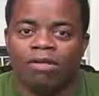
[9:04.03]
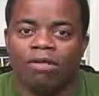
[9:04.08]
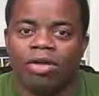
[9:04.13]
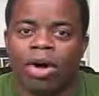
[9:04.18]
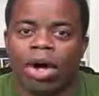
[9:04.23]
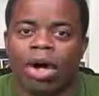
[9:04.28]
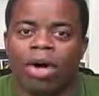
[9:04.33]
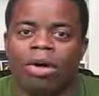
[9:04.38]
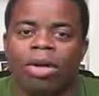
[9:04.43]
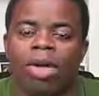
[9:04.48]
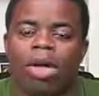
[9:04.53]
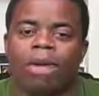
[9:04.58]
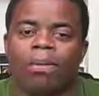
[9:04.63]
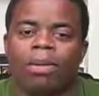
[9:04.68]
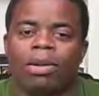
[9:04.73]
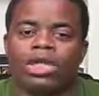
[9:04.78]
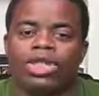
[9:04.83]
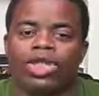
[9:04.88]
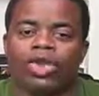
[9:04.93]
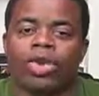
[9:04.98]
at all,
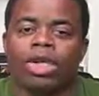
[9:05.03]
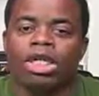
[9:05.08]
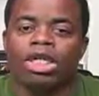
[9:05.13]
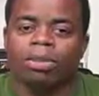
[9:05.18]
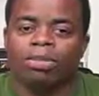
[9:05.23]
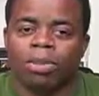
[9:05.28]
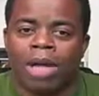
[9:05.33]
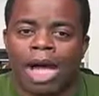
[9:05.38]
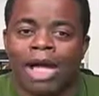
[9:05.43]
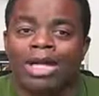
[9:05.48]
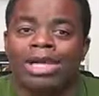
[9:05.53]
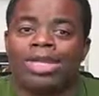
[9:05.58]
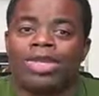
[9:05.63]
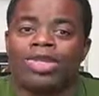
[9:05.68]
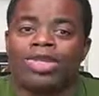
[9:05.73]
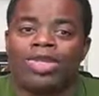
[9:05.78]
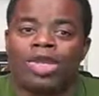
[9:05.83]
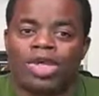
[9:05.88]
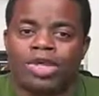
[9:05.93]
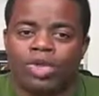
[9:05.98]
but you explain it in
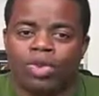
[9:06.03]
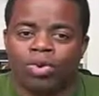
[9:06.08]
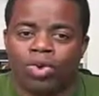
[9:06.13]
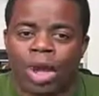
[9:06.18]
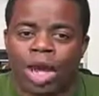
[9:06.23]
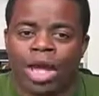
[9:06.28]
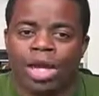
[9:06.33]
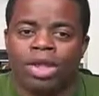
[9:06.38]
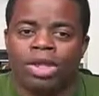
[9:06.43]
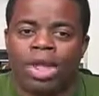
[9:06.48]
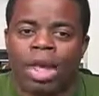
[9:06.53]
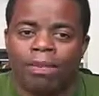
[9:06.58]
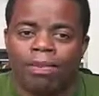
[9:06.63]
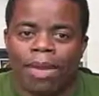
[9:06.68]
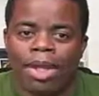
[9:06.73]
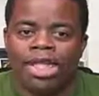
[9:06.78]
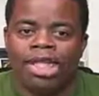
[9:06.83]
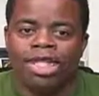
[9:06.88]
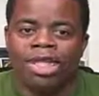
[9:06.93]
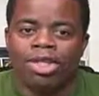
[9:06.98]
such a way that
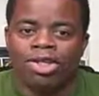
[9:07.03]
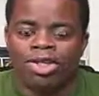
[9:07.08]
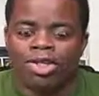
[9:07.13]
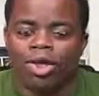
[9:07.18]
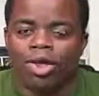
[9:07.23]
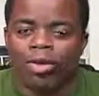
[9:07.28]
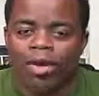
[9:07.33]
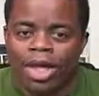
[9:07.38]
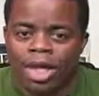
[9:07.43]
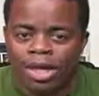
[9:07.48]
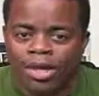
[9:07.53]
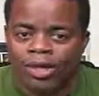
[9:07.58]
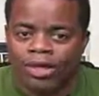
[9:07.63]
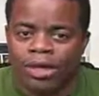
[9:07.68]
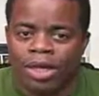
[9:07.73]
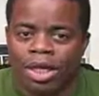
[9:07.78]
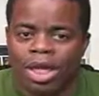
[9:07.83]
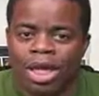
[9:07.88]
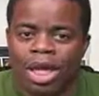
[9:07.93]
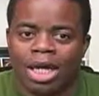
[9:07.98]
makes it so
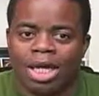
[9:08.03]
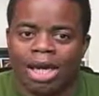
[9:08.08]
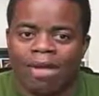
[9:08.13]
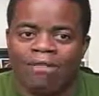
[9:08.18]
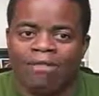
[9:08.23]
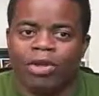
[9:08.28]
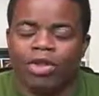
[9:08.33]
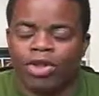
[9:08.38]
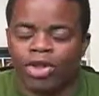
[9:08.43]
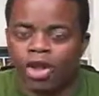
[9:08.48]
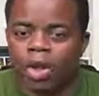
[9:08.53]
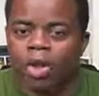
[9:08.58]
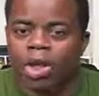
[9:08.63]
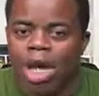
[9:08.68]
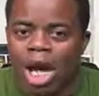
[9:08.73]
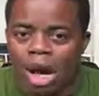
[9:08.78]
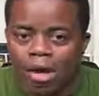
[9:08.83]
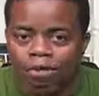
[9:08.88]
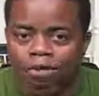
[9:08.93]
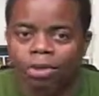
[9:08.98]
easy, and I feel so
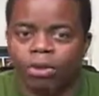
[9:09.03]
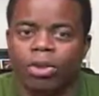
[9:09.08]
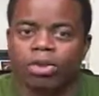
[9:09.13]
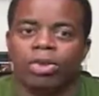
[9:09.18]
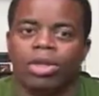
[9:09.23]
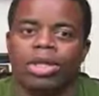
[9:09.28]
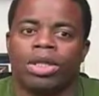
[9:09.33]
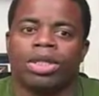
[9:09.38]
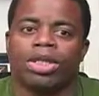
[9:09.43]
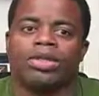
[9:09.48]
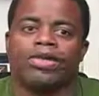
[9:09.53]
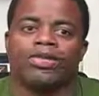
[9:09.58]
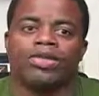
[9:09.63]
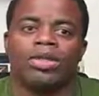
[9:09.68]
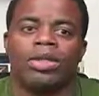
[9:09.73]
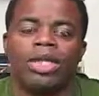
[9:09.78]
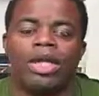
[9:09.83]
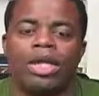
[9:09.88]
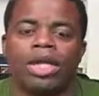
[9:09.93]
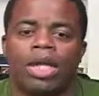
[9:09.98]
comfortable with this.
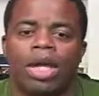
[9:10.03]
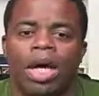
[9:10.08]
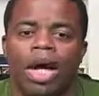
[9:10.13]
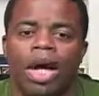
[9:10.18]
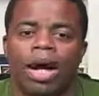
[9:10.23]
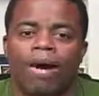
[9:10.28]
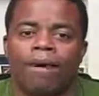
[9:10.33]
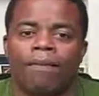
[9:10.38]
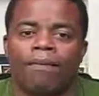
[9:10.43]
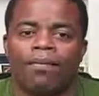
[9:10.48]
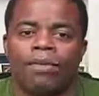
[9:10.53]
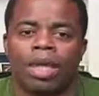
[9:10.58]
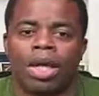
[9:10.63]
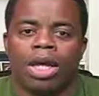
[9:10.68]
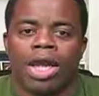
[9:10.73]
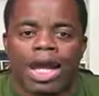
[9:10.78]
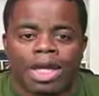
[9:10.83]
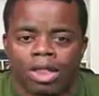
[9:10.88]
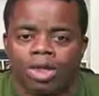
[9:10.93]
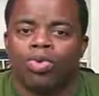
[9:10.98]

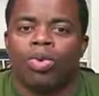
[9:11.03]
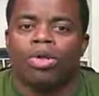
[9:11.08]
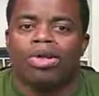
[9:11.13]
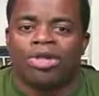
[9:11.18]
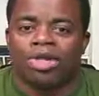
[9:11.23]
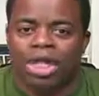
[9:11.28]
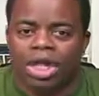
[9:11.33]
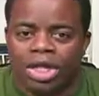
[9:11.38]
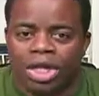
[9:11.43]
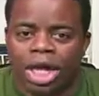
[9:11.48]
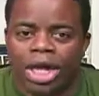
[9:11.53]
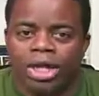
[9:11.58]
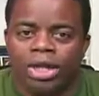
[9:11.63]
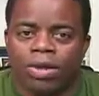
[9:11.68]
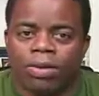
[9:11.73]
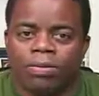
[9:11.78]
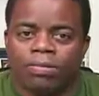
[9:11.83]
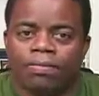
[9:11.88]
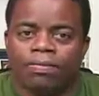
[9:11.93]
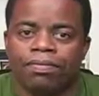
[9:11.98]
And I just want to say thank
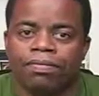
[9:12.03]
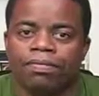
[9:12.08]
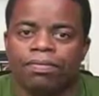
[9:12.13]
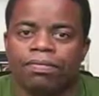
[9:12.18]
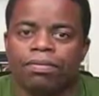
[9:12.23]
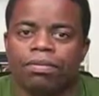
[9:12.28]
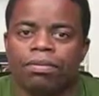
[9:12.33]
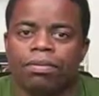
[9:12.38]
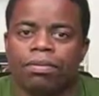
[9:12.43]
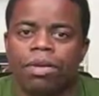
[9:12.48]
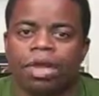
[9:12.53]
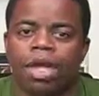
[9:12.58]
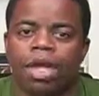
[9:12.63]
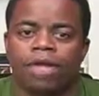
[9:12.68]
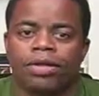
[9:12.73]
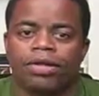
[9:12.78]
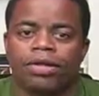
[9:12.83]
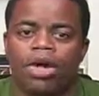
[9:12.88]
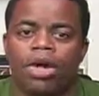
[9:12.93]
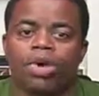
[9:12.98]
you.
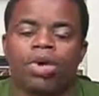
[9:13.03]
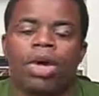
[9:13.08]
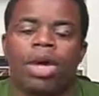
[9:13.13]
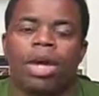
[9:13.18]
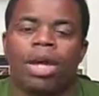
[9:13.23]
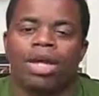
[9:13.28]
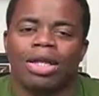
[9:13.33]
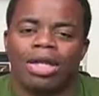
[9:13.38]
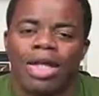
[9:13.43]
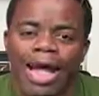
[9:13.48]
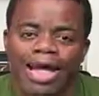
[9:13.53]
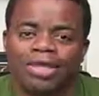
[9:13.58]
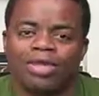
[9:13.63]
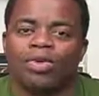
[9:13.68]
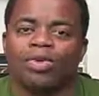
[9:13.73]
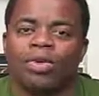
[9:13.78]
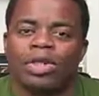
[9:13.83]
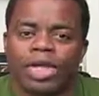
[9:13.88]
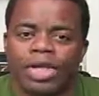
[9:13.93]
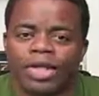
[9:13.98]
And so that's a
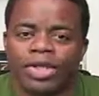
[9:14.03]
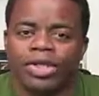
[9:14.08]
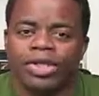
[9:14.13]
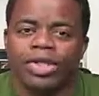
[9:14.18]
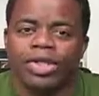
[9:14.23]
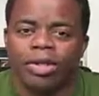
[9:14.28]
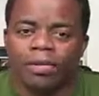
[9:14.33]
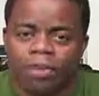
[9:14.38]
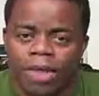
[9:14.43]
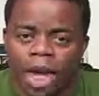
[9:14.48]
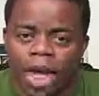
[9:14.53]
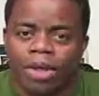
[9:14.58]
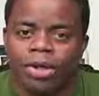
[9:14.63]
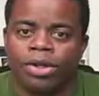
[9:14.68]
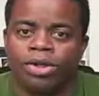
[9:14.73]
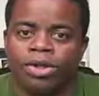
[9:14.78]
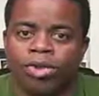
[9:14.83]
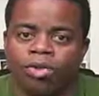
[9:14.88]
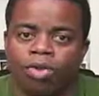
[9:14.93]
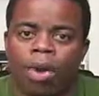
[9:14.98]
relationship that
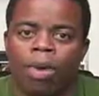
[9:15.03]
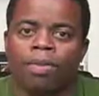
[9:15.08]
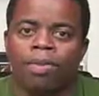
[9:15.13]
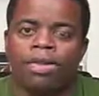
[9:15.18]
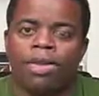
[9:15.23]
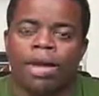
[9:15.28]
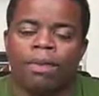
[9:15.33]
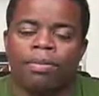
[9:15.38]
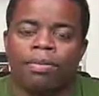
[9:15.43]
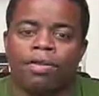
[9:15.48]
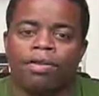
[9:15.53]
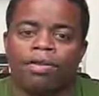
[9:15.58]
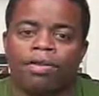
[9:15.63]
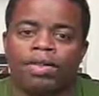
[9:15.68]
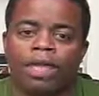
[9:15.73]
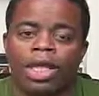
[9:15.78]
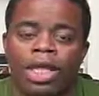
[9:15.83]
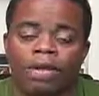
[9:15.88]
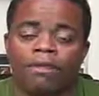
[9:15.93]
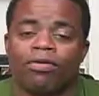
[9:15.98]
you want with that person.
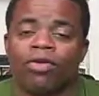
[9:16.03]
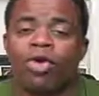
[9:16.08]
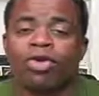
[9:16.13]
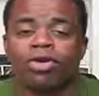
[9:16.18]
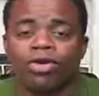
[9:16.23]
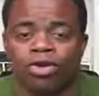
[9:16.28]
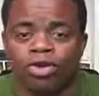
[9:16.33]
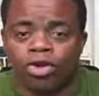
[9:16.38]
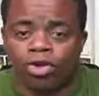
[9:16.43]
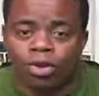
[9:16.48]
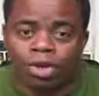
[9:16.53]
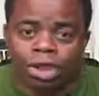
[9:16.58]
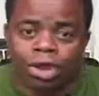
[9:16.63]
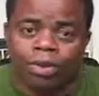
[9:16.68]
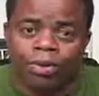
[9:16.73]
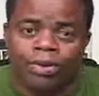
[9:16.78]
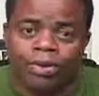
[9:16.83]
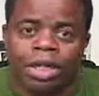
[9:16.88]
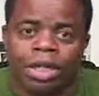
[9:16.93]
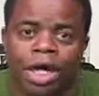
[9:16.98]
And then, of course, as soon as she
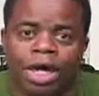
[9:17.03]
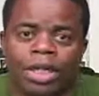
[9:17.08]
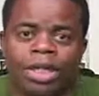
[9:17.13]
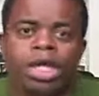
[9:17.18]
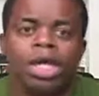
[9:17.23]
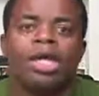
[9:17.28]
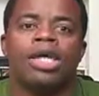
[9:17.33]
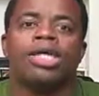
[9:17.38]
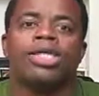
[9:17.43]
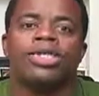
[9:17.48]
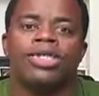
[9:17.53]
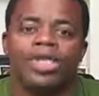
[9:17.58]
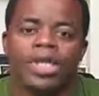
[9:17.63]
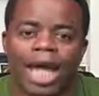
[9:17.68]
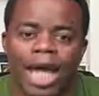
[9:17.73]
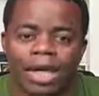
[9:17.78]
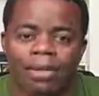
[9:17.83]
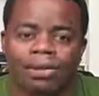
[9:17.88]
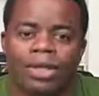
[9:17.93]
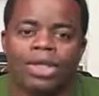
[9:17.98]
was done, she
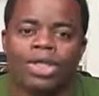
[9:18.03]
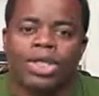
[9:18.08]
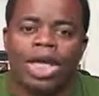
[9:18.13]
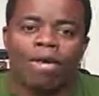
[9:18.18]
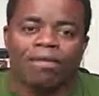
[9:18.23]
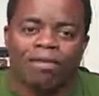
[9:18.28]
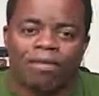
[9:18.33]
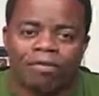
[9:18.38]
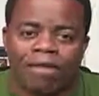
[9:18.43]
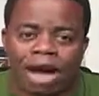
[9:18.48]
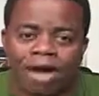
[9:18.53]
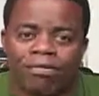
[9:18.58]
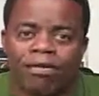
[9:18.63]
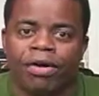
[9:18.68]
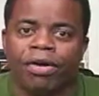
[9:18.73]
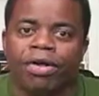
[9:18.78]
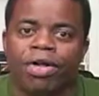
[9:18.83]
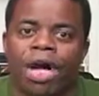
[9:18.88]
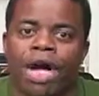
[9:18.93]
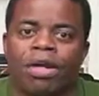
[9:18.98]
handed me a check for
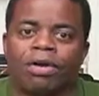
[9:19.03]
$500